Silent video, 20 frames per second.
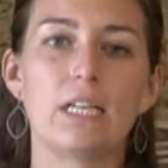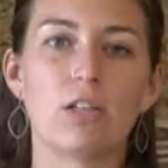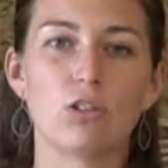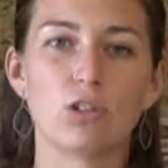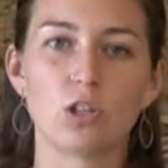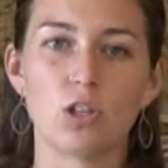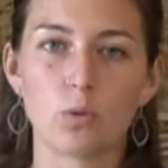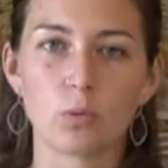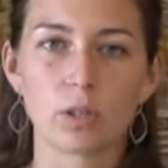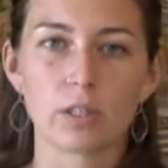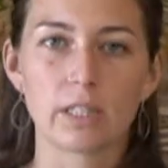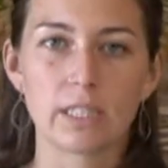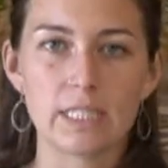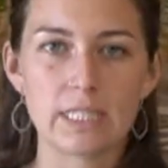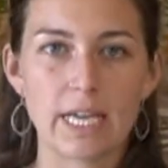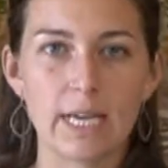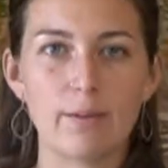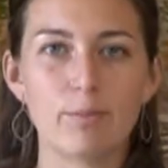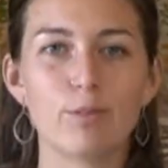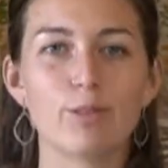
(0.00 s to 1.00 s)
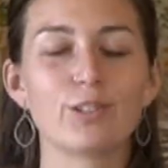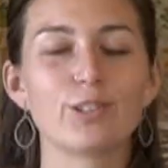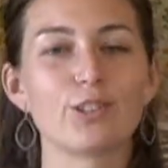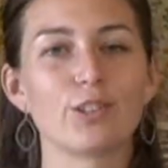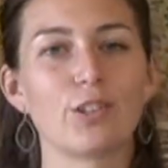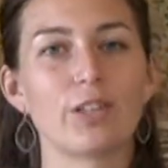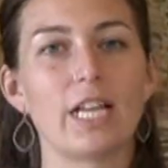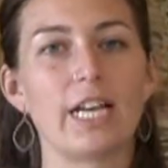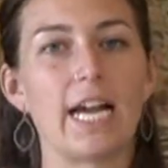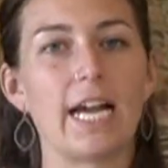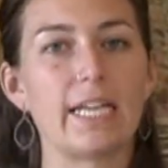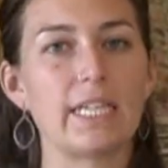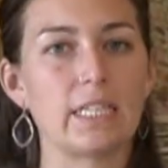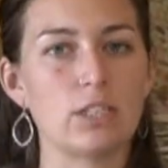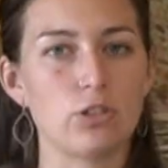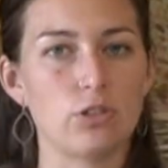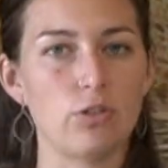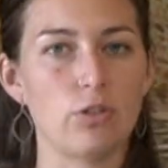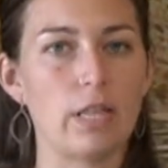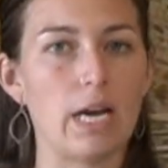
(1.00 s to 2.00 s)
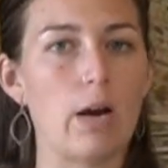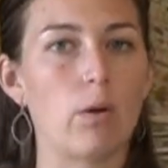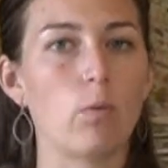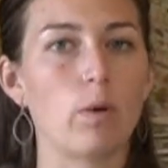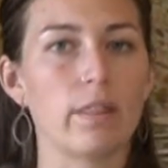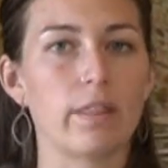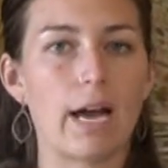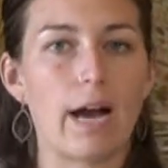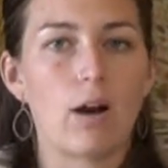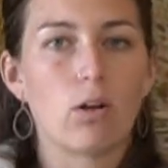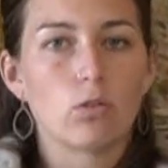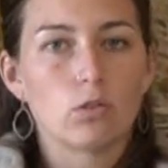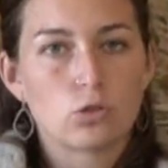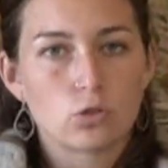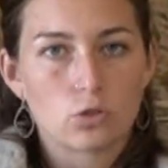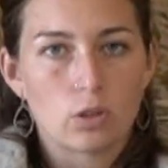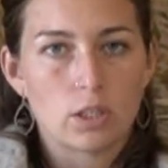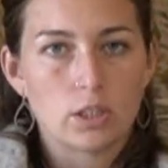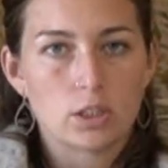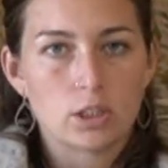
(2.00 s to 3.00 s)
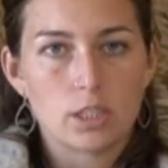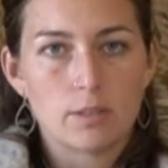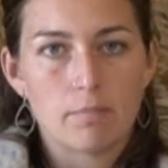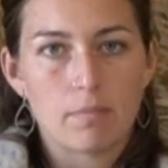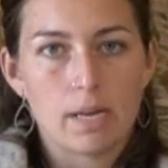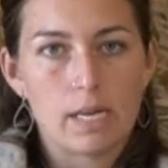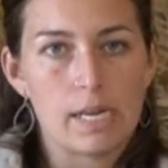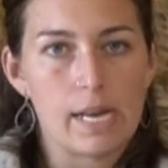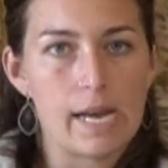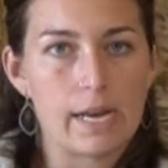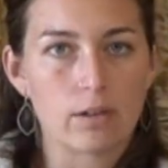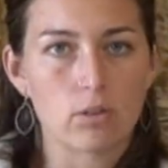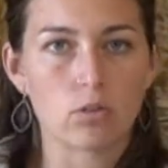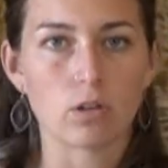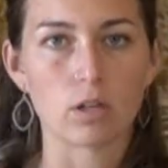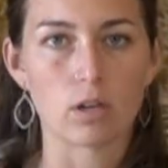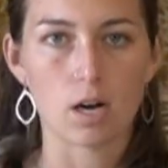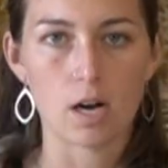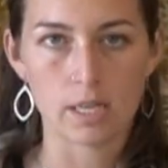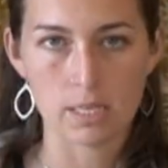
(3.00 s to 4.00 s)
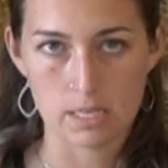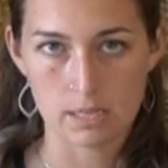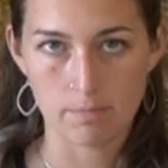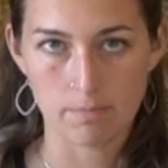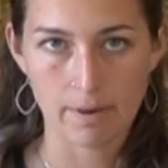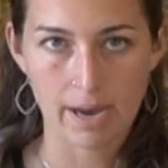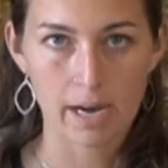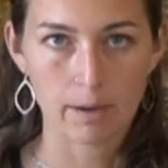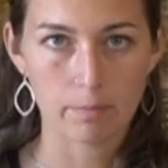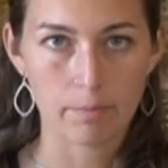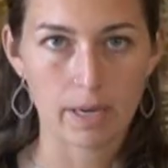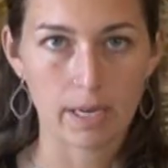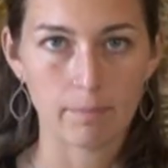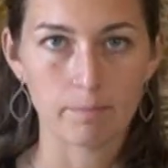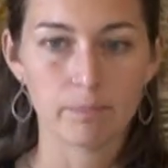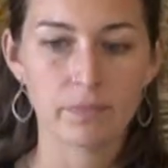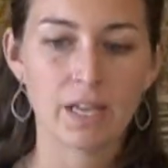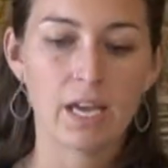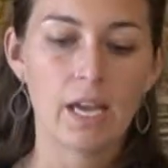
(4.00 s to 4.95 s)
I'll lower the table so that I can do that without scrunching my neck or causing back pain.